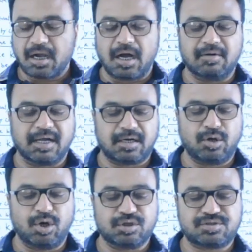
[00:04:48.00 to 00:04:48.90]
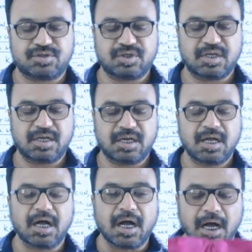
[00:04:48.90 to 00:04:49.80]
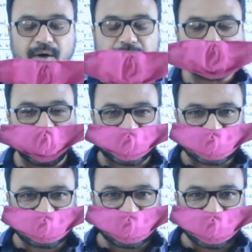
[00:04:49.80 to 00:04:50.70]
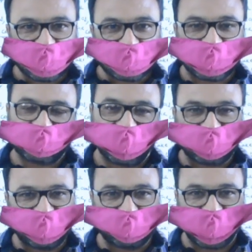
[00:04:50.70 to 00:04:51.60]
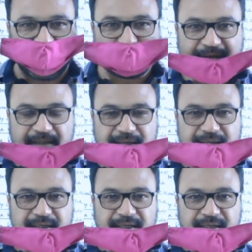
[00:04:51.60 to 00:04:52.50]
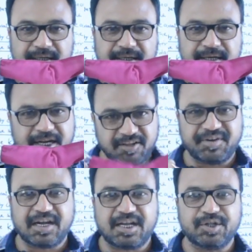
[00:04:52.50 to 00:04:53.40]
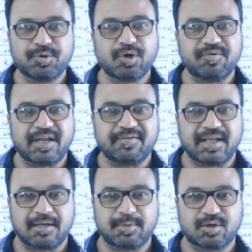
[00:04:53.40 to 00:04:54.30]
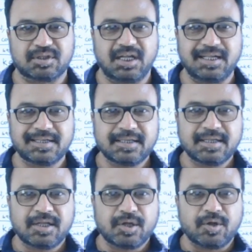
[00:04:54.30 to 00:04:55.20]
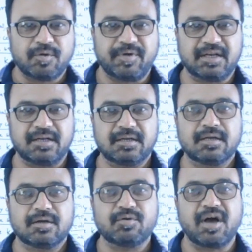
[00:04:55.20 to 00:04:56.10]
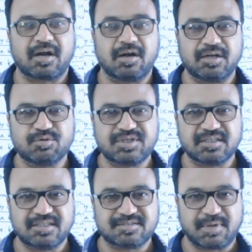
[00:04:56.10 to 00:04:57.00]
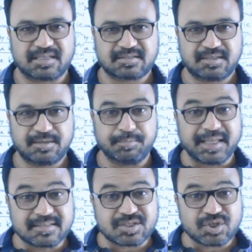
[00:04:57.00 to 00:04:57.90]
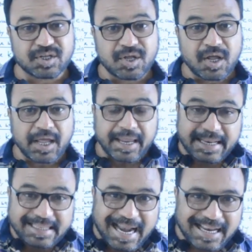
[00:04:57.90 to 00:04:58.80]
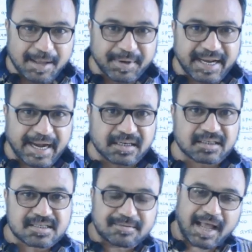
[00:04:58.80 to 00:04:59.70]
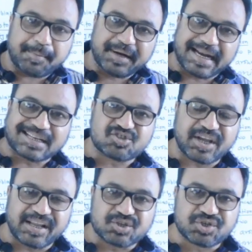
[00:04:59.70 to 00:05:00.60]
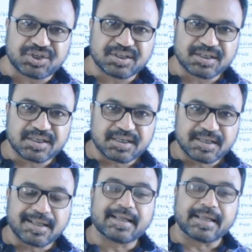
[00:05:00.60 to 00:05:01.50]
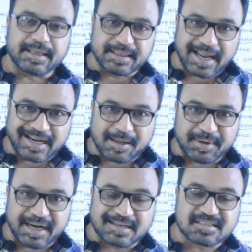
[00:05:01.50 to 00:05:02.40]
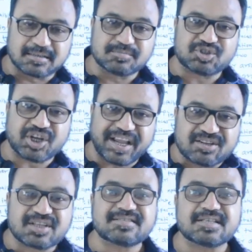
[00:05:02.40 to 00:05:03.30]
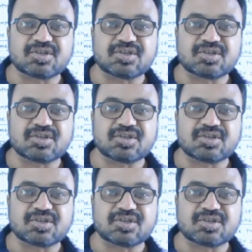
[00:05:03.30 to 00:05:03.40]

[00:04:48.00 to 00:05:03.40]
our nose, our face. Then what will be happen? Definitely you know very well about the when we are not using this mask. Means in that habitat, some habitat change. In that habitat some changes is